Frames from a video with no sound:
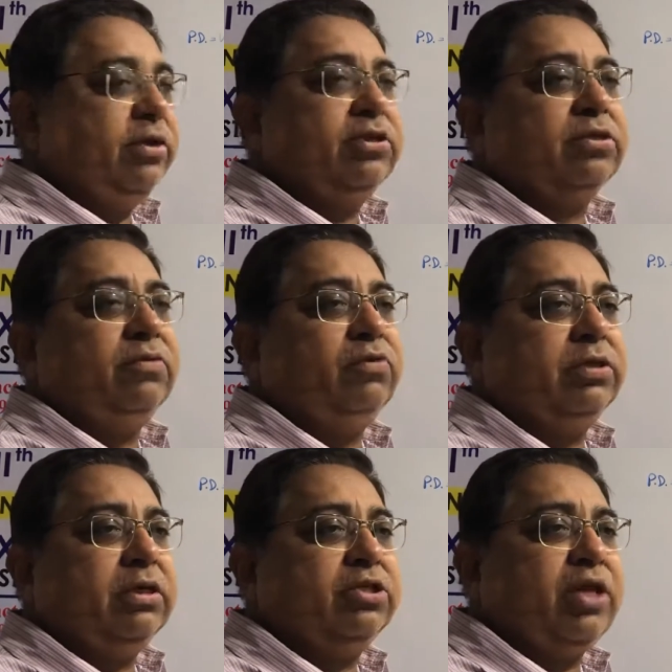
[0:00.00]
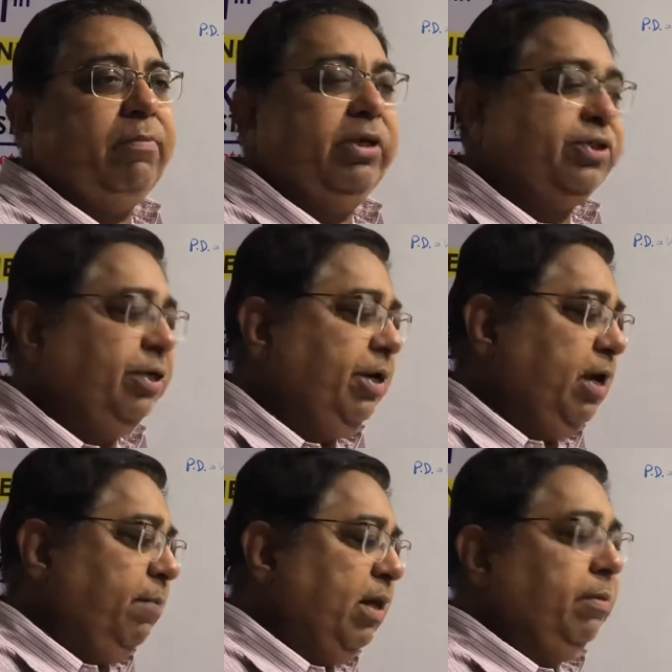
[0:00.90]
system was established in
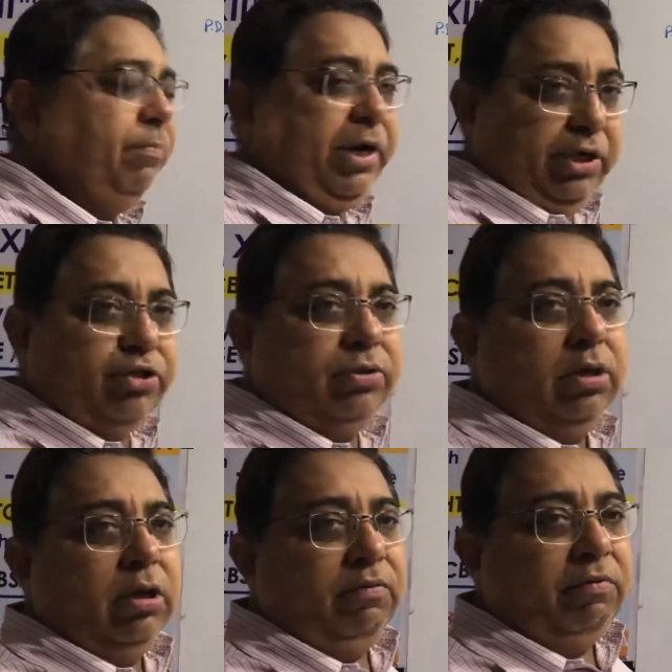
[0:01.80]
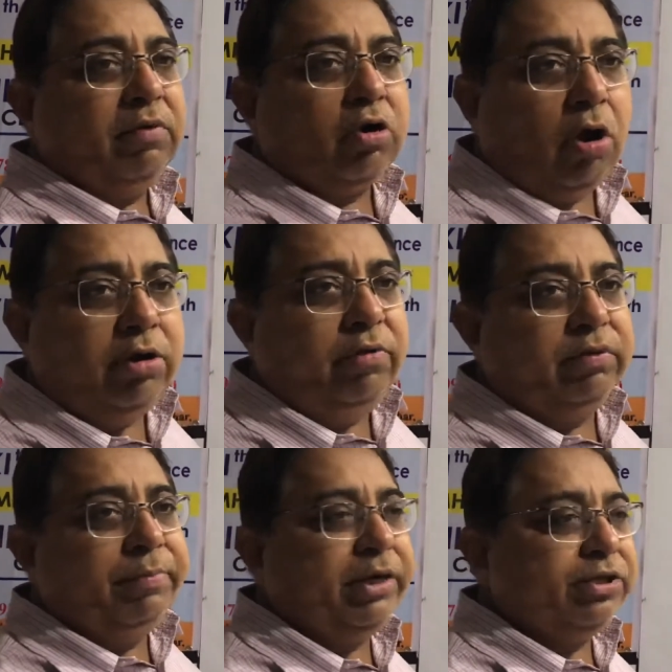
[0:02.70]
India by the British. We were a colony of the
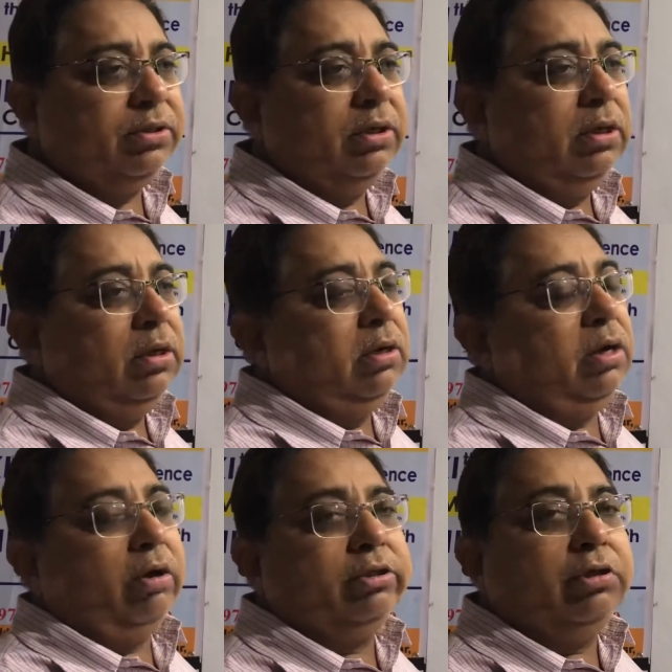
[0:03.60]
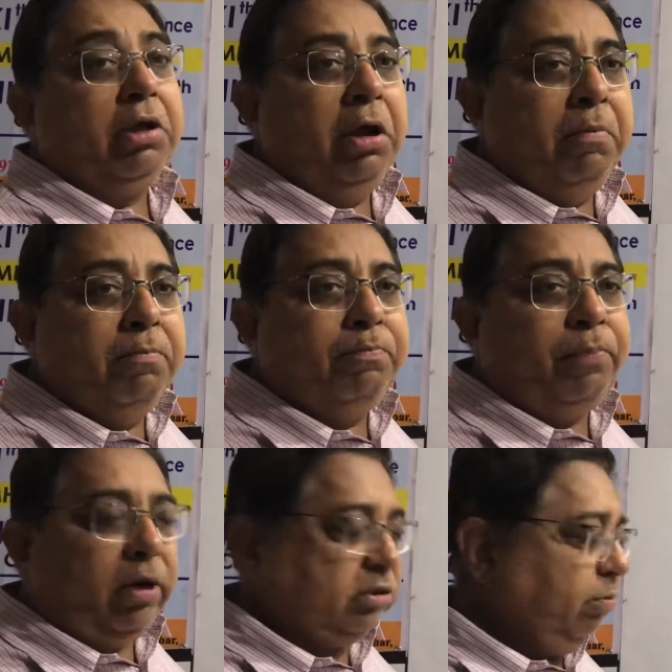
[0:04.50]
British. Now it is
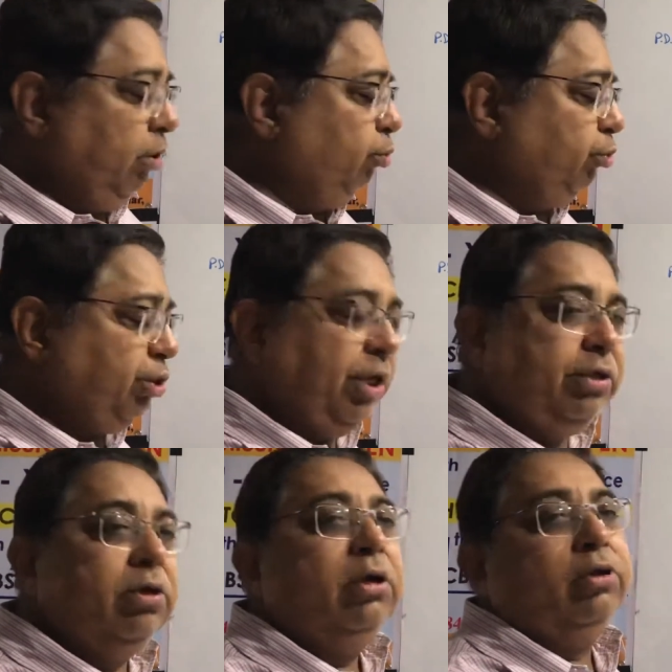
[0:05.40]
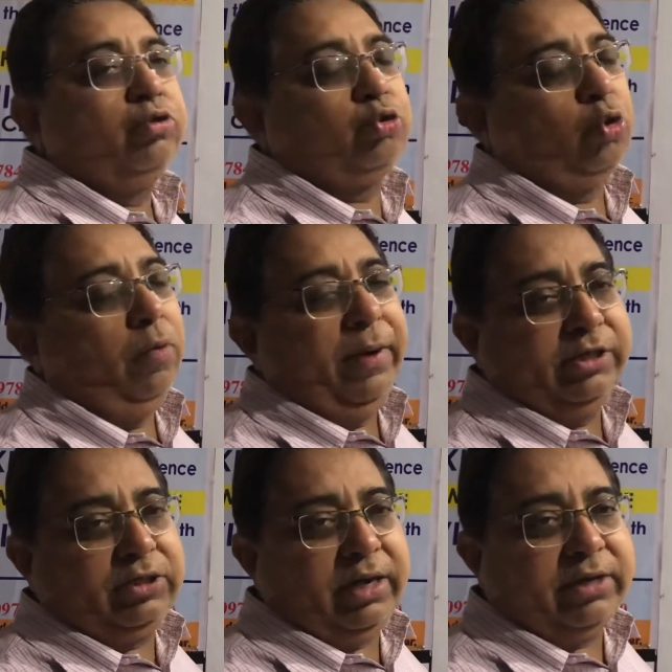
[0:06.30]
impossible to change so
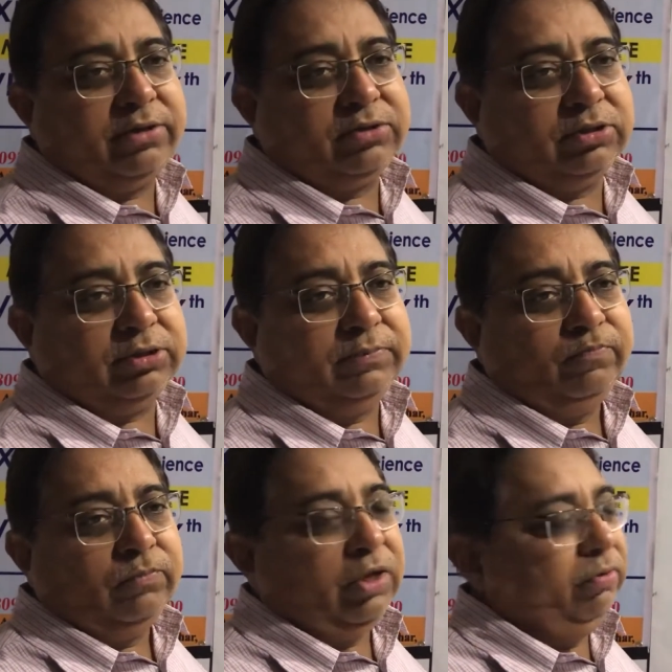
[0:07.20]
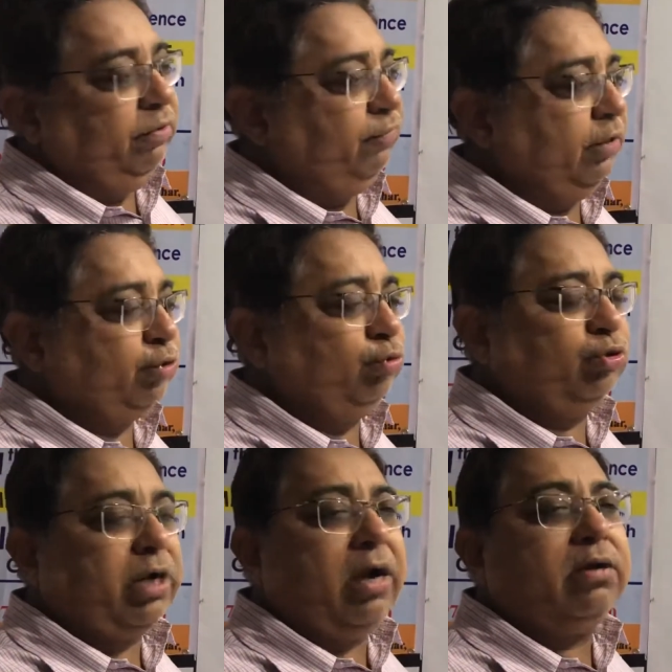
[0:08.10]
much electricity. They were the first to
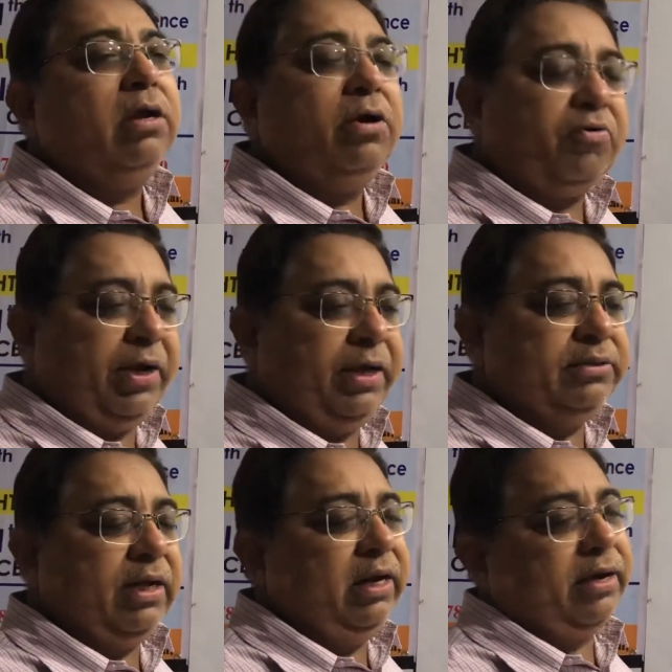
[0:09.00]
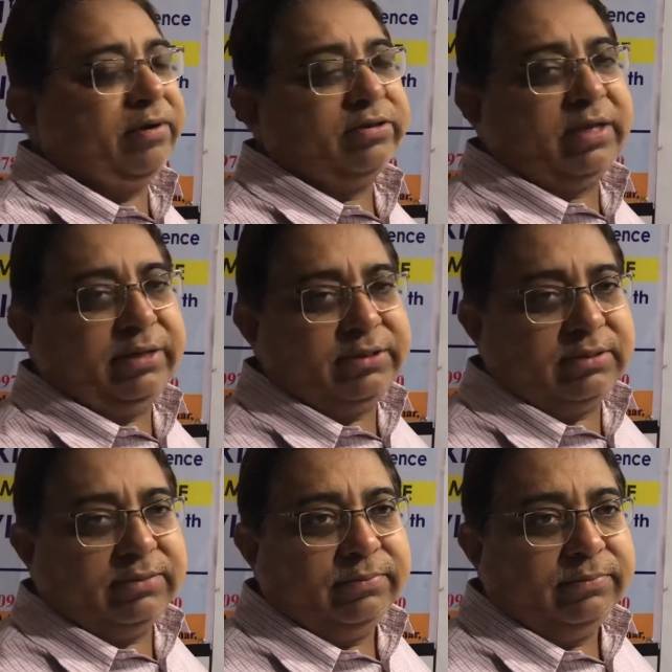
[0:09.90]
start trains and
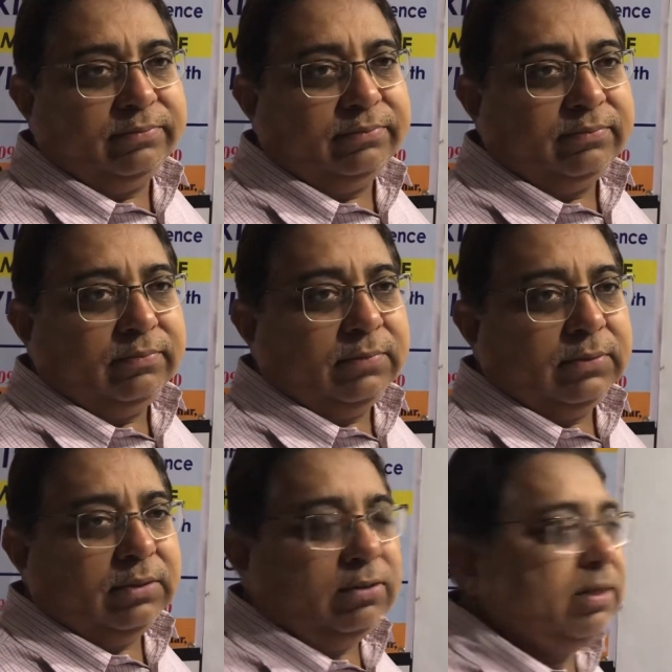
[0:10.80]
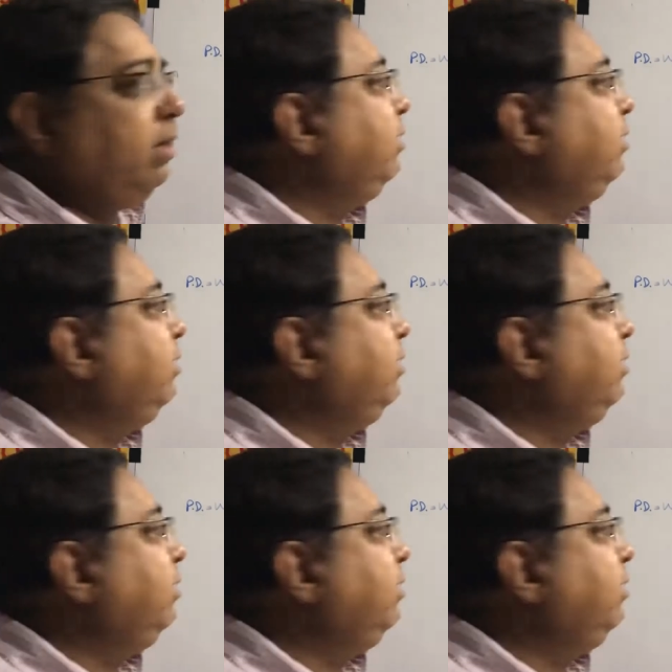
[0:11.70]
electrocytes. Okay,